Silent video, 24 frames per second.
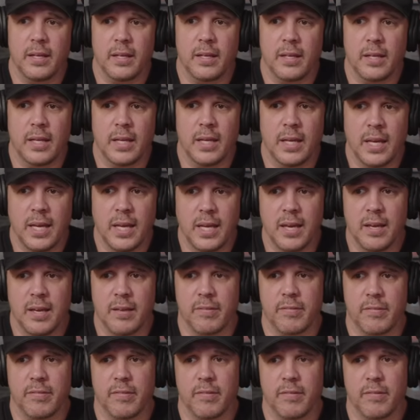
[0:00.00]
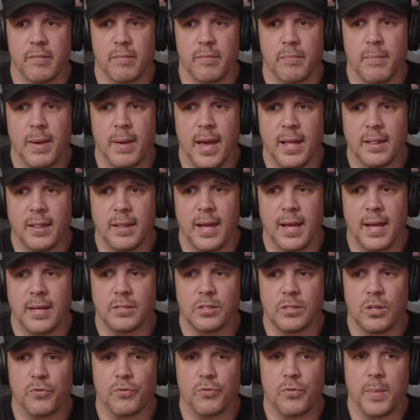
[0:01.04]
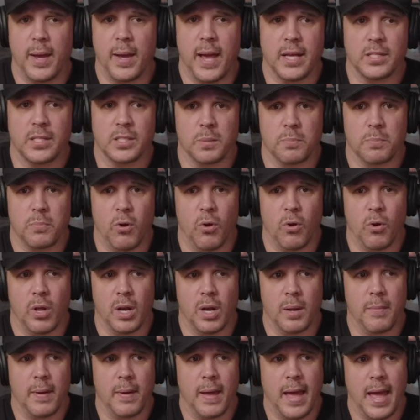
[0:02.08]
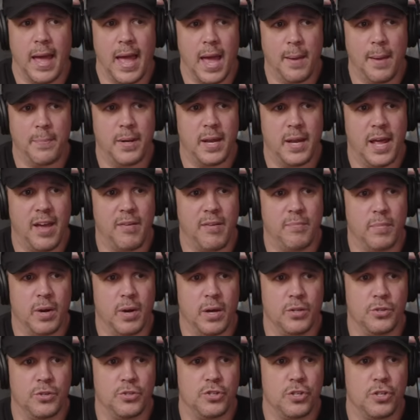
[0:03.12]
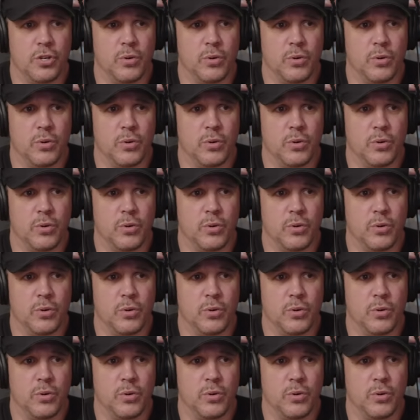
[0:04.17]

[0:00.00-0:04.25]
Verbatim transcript: he is Matt Laslo from Ask a Pol, and I'm happy to have him on the show